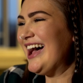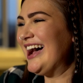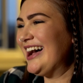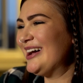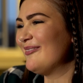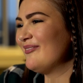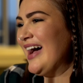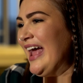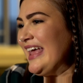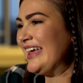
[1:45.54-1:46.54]

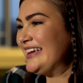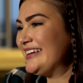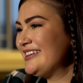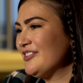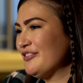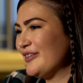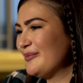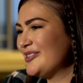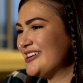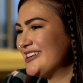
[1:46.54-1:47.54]
I hid
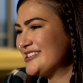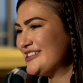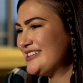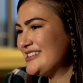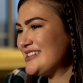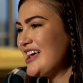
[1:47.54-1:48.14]
from the doctors.